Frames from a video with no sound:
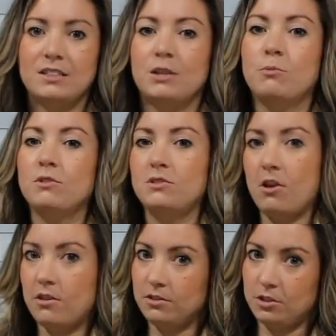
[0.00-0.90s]
It will
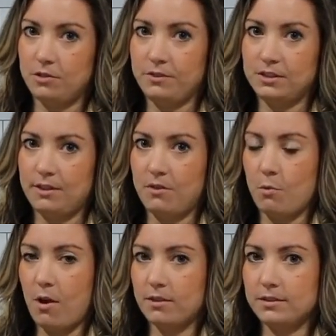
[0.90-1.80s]
dull the surface of the
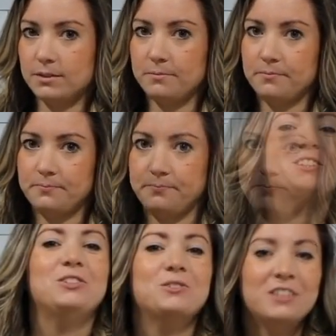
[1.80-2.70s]
walls.
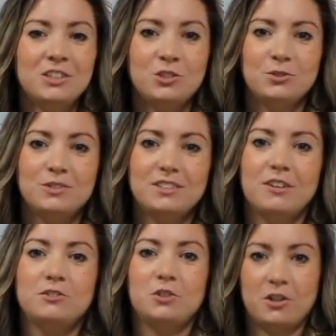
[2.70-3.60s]
You can use
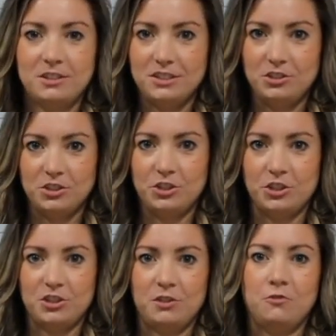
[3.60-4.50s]
Dawn dish
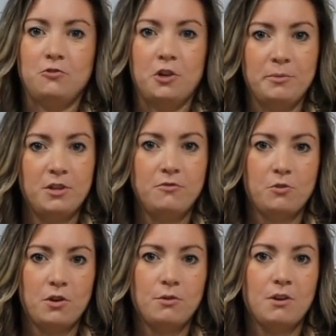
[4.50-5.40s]
detergent, Formula
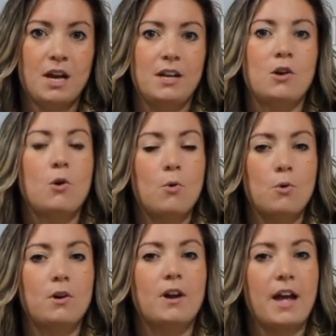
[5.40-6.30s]
409,
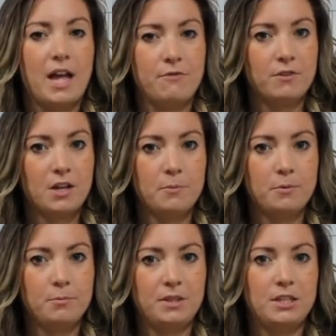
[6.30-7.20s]
or a half a cup
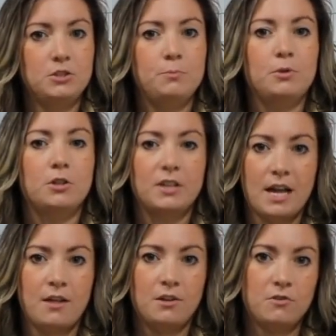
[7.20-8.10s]
of bleach per
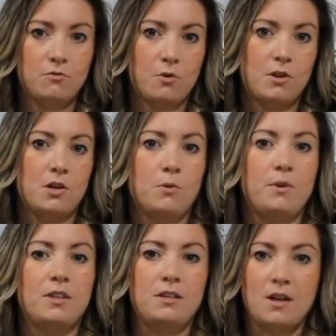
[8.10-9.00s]
gallon of water
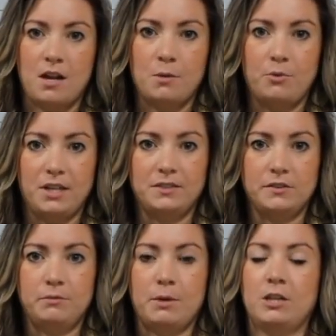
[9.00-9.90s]
with a
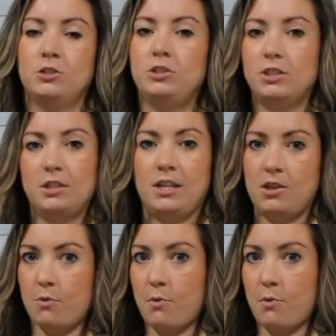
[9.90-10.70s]
non-abrasive sponge to clean the